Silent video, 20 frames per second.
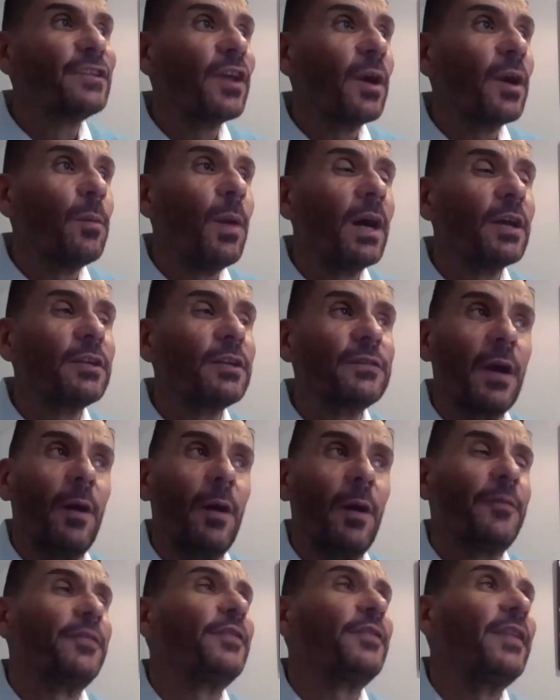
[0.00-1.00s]
well,
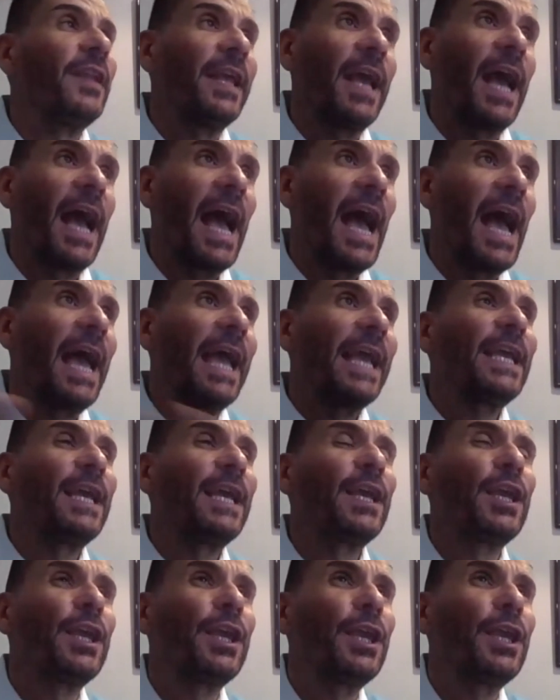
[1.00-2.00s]
obviously a
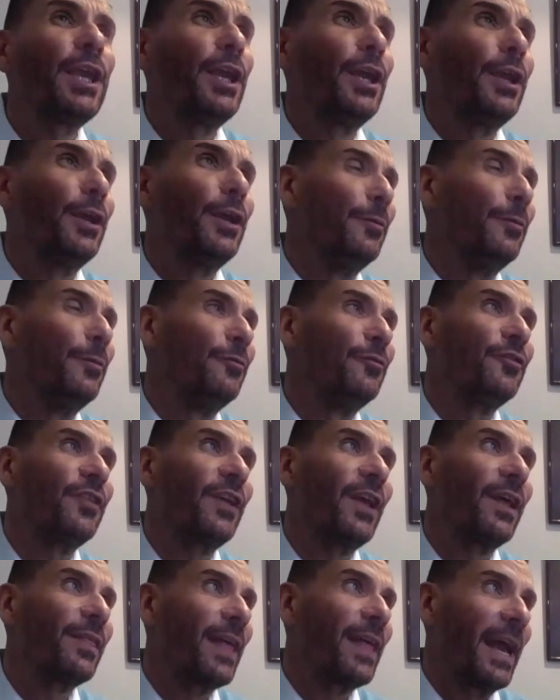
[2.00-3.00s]
huge
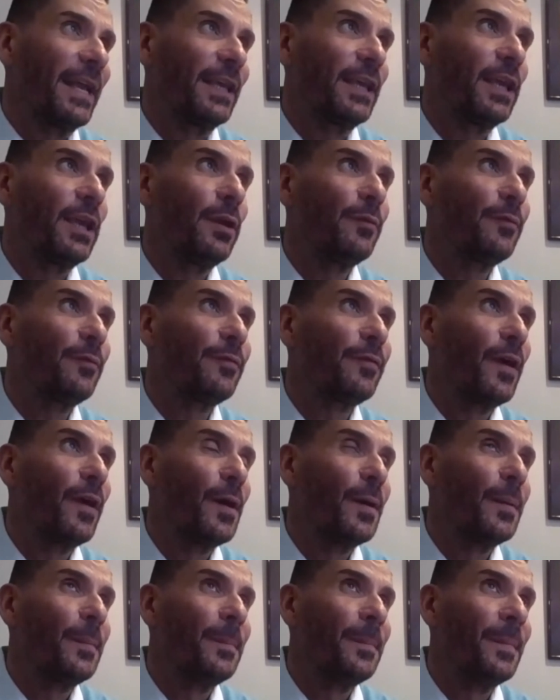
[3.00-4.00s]
thank you
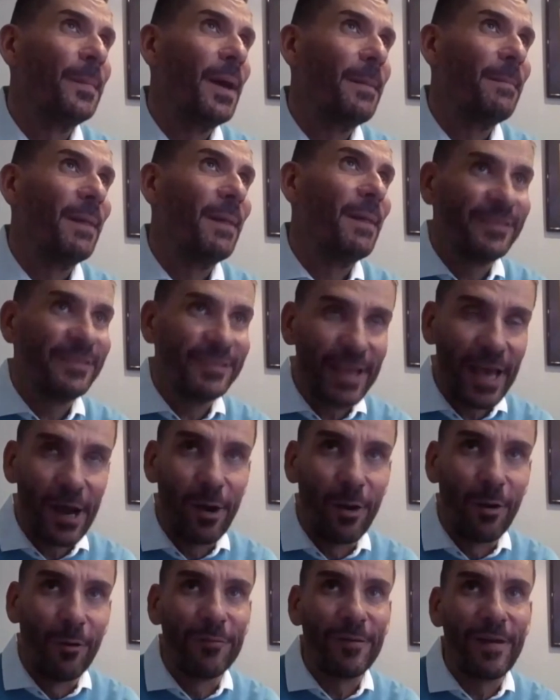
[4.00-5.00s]
from
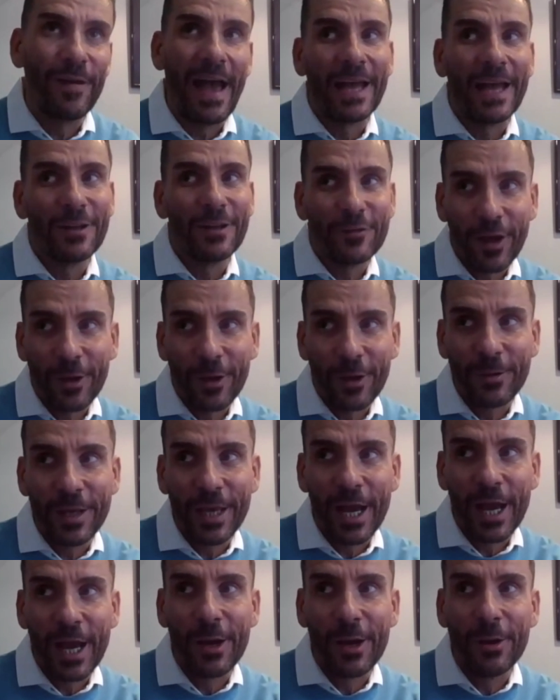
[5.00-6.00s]
myself,
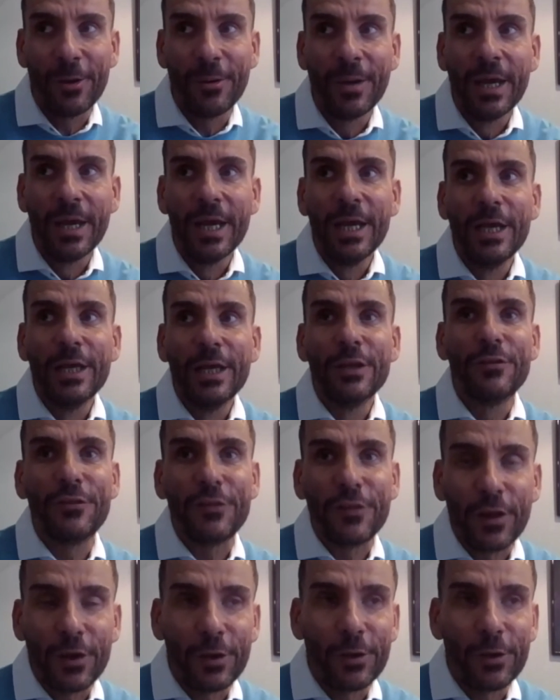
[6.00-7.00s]
Antonio,
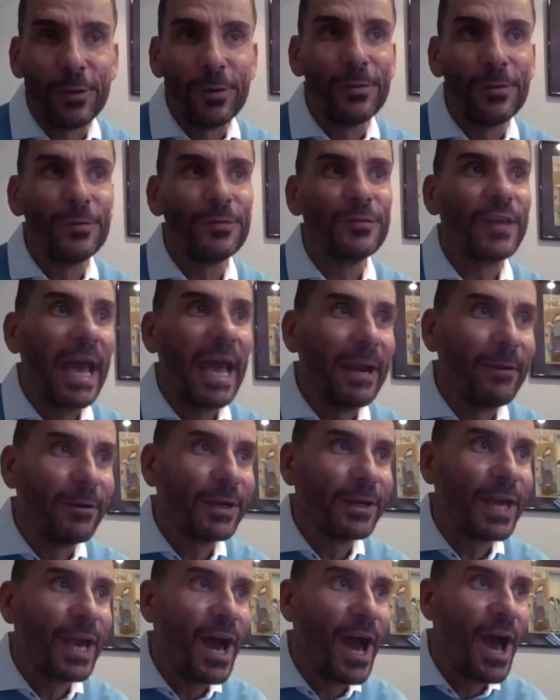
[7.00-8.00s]
Suze,
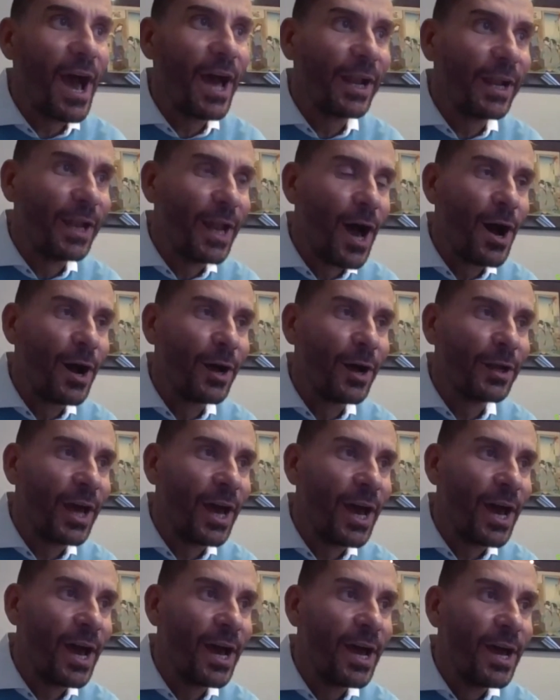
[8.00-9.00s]
Erica,
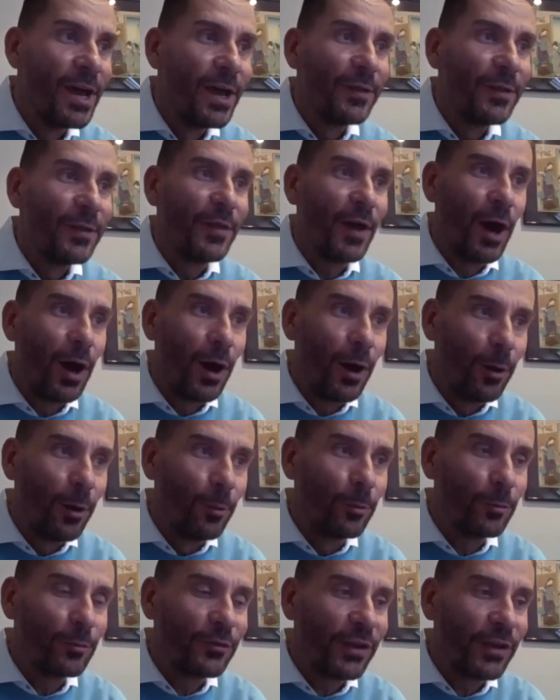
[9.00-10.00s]
Alana, the whole
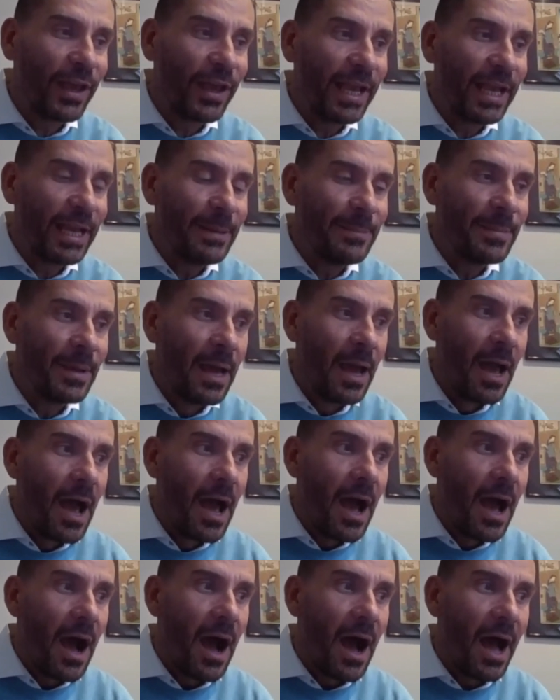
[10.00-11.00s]
team.
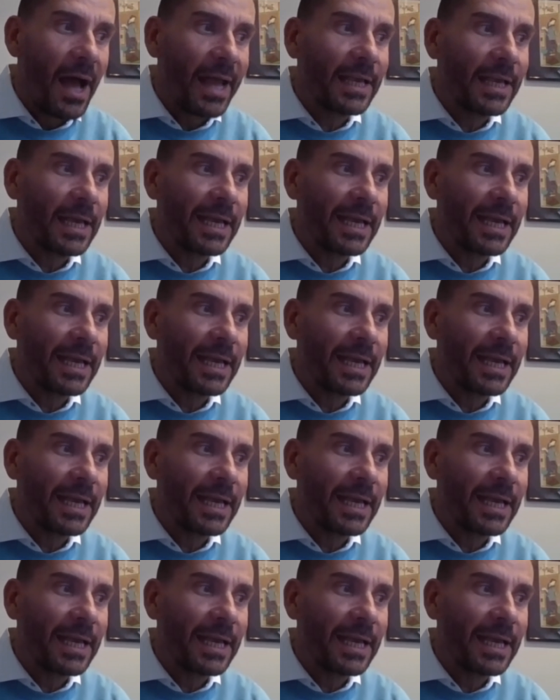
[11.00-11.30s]
I